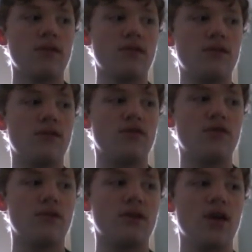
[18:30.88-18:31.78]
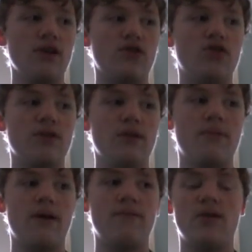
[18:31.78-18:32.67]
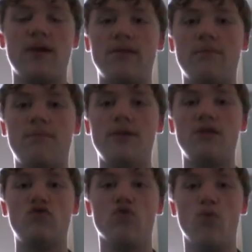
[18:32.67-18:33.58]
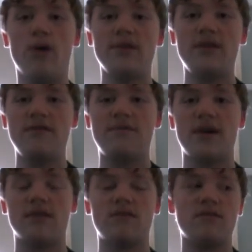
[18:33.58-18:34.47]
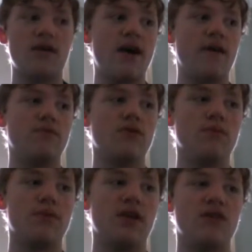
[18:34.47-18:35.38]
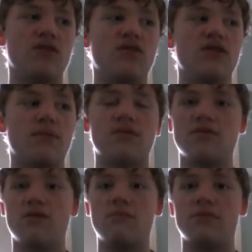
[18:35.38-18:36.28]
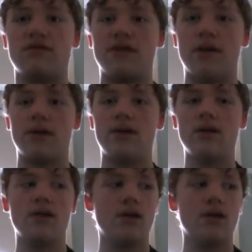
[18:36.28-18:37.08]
So to get Jigglypuff, you had to beat 20 events after being the Substance Emissary.